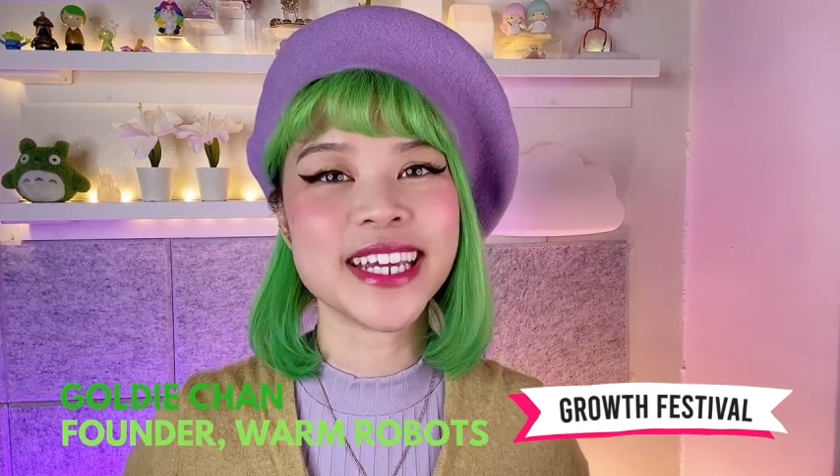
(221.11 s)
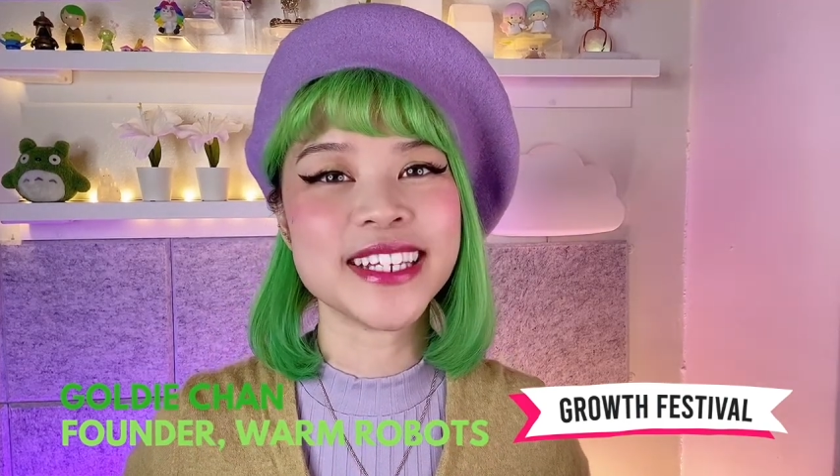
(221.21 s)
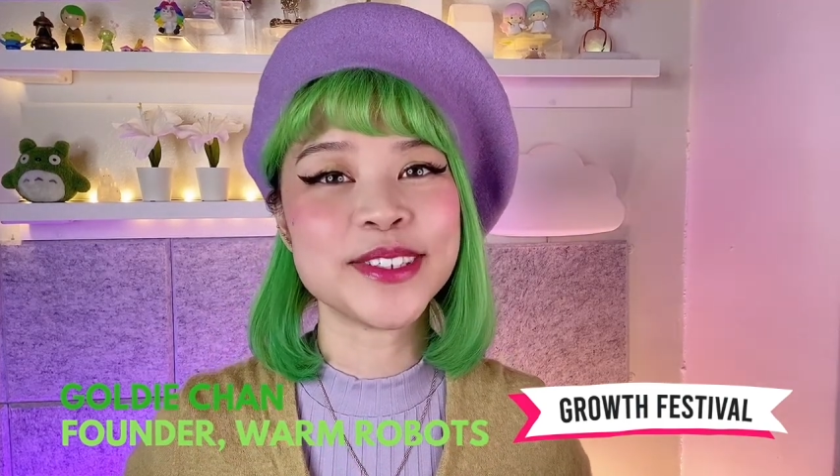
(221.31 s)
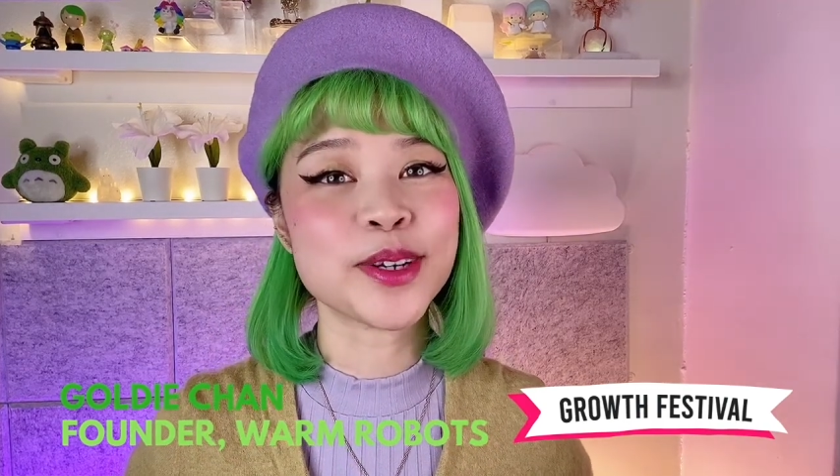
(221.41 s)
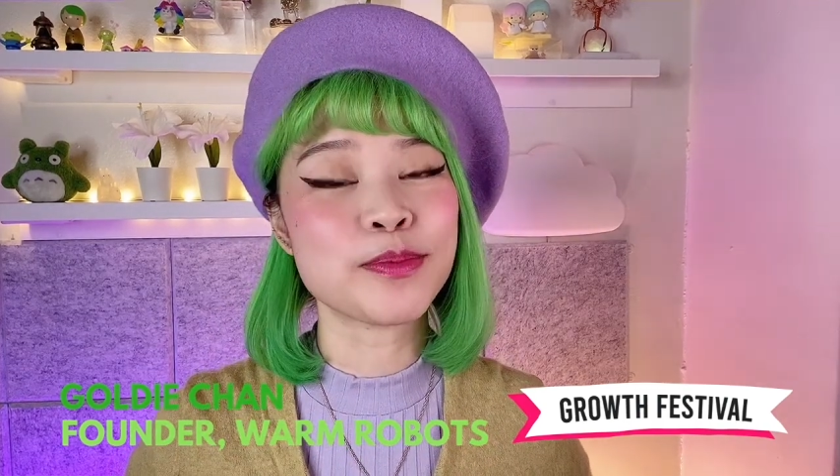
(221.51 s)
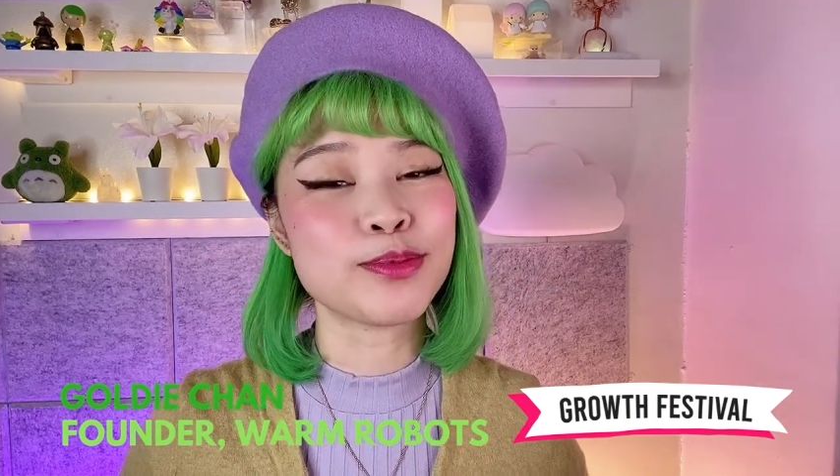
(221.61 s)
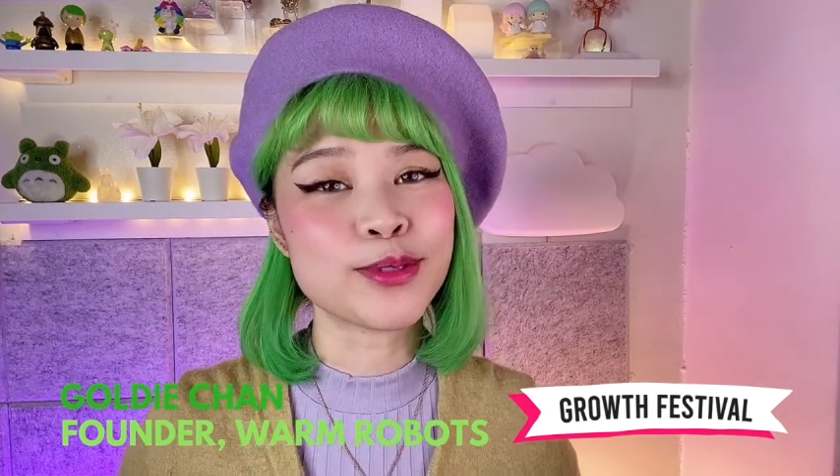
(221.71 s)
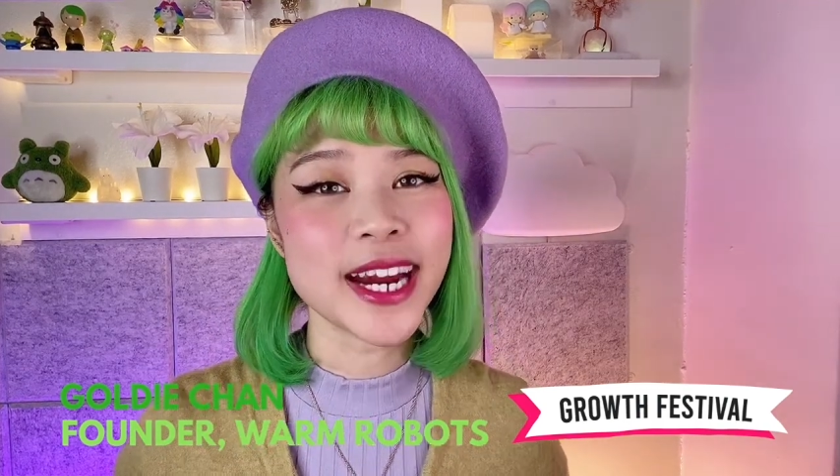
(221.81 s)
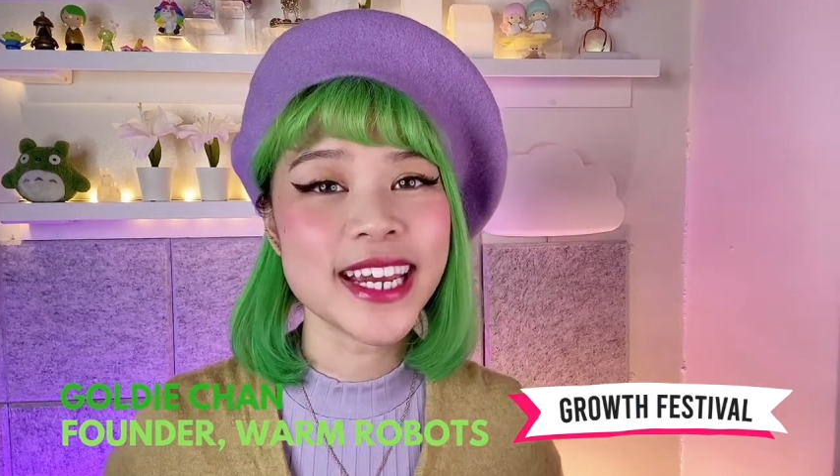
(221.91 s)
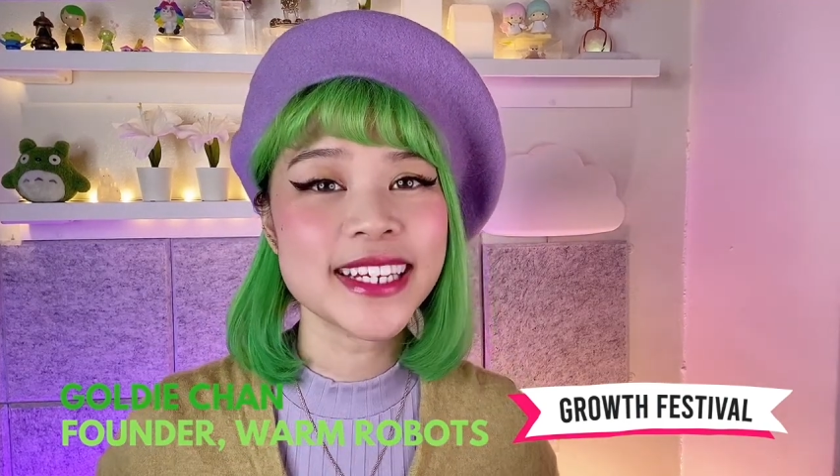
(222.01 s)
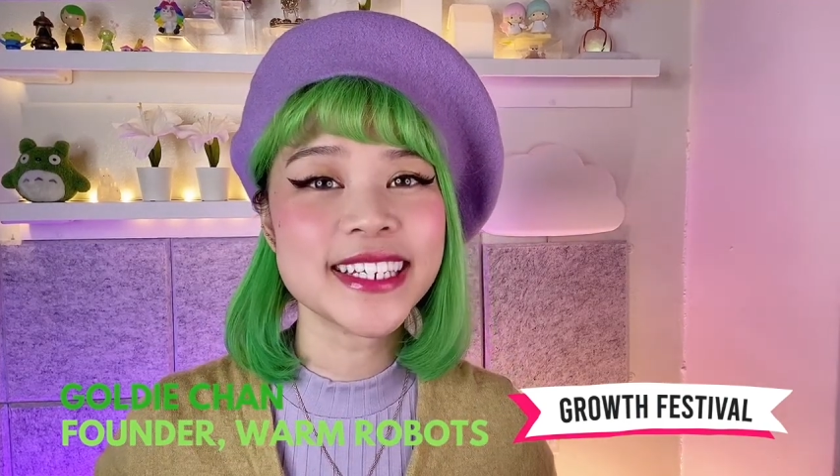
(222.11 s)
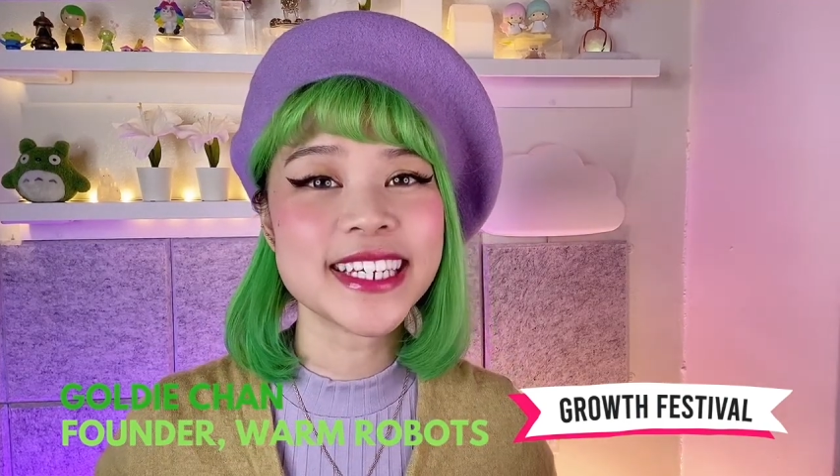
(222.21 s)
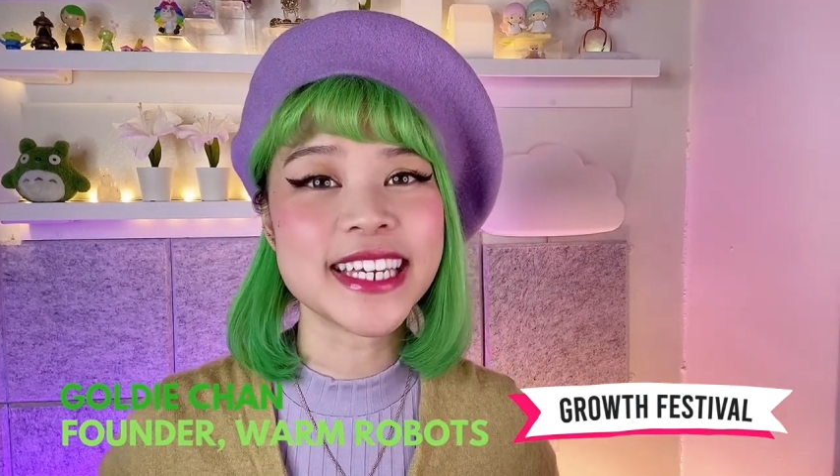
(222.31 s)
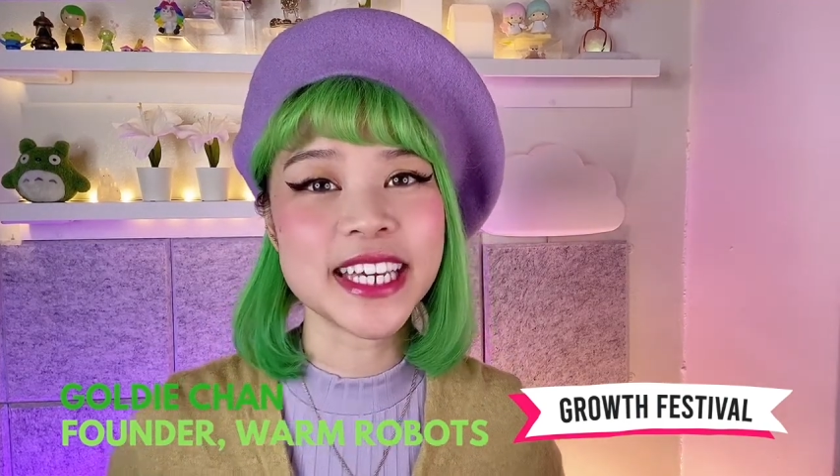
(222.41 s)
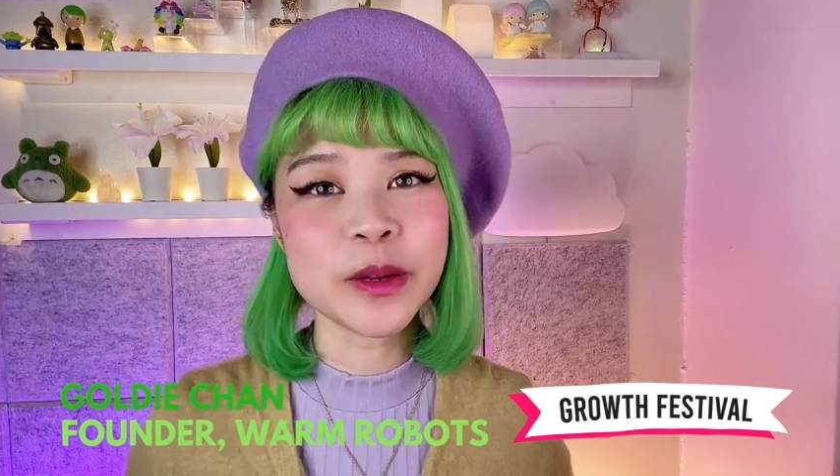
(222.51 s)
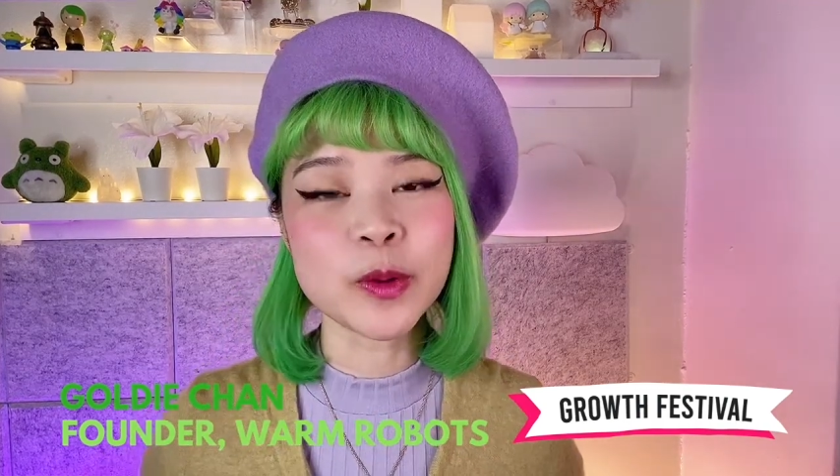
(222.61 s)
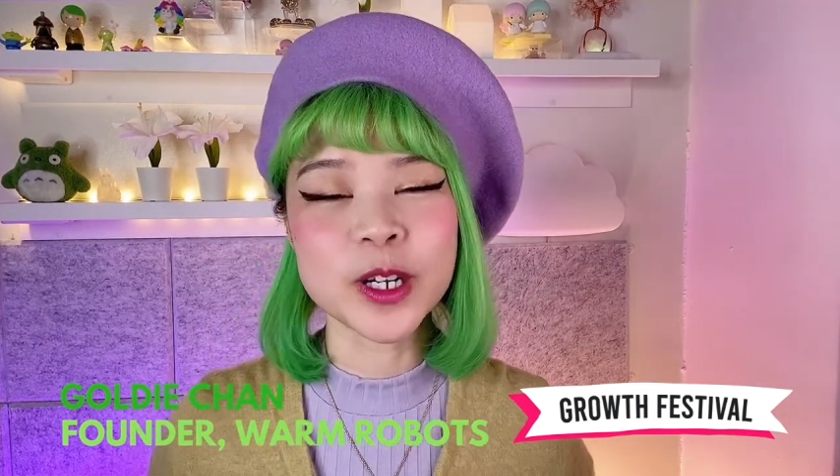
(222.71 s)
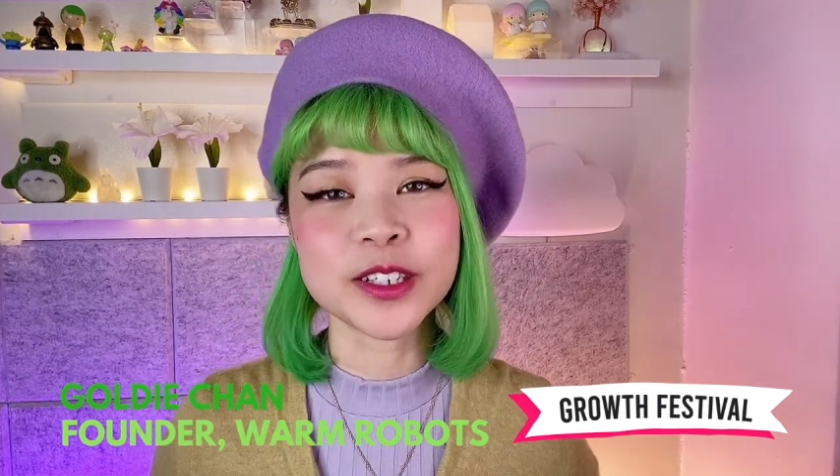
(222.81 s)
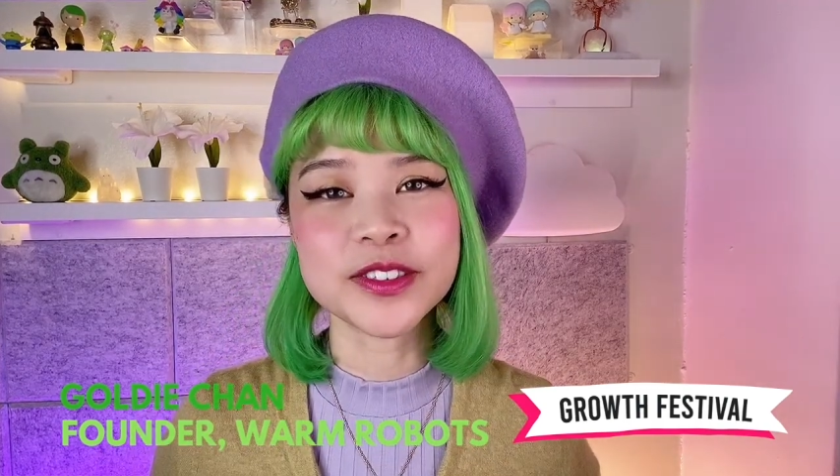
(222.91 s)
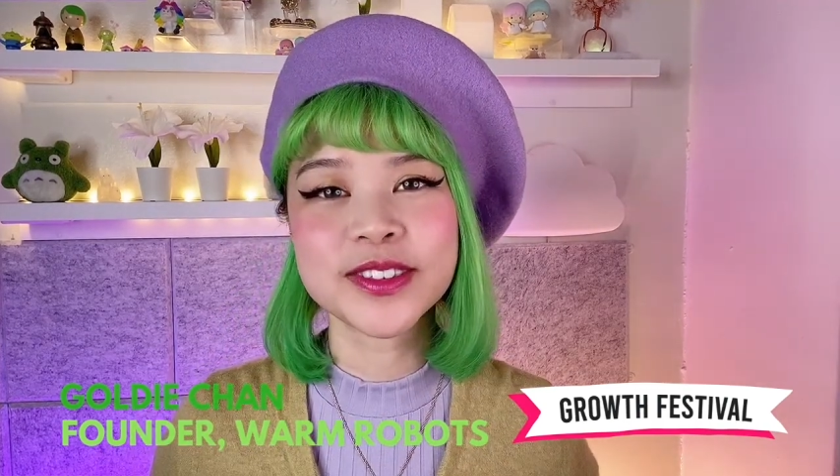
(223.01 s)
is your brand
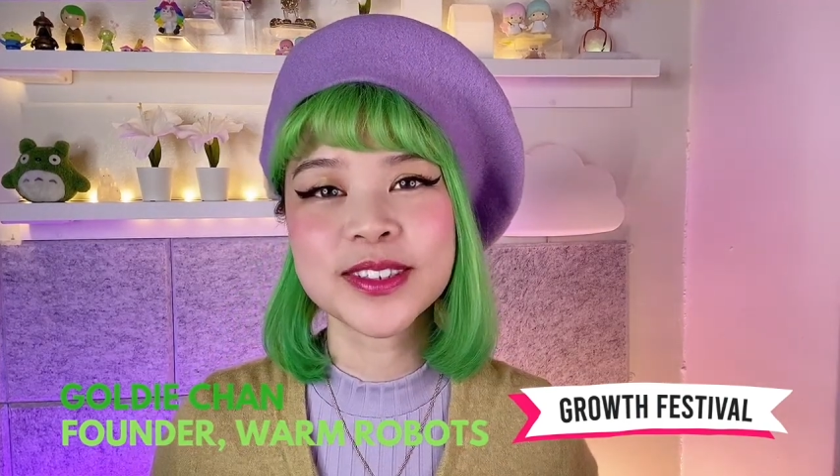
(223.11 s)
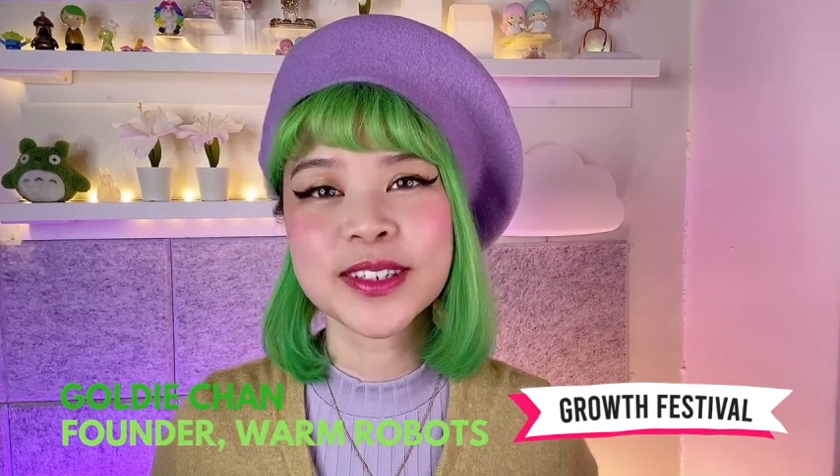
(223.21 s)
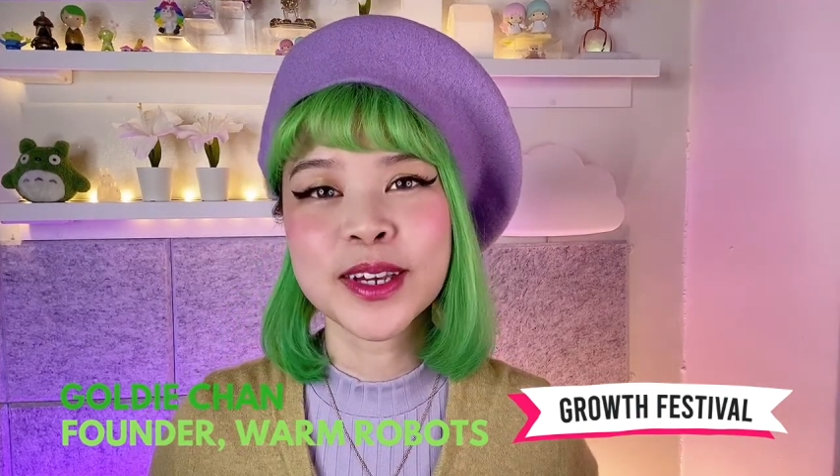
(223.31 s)
keywords.